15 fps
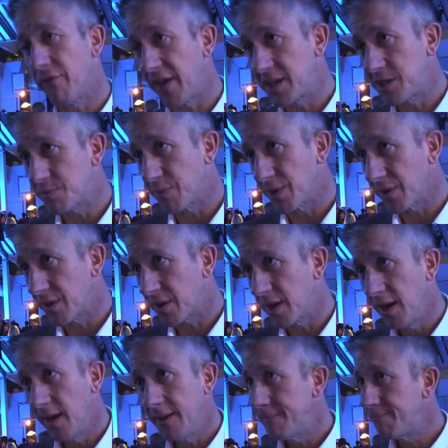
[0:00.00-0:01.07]
Facebook
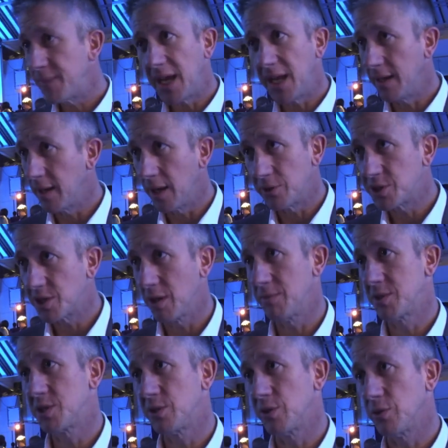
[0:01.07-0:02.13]
in no time
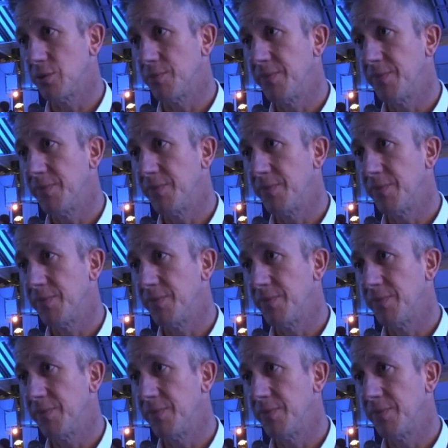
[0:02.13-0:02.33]
at all.